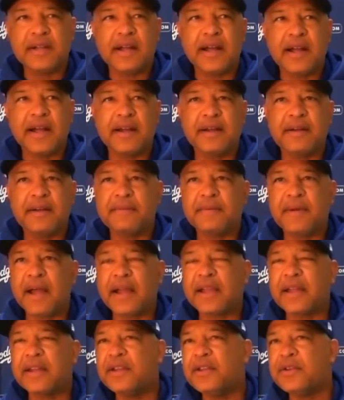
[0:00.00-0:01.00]

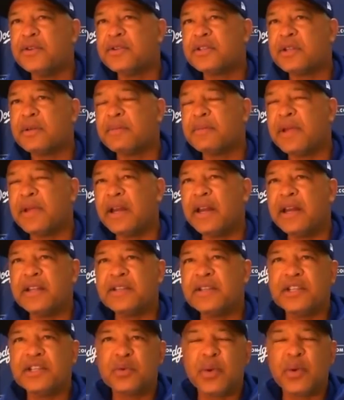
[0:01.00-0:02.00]
I can use him in
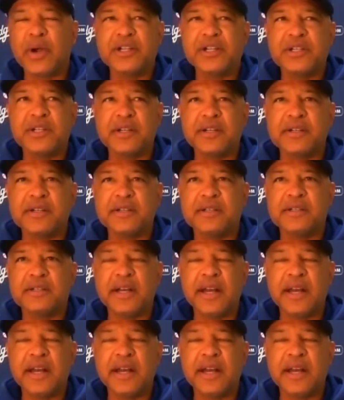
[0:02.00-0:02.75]
any situation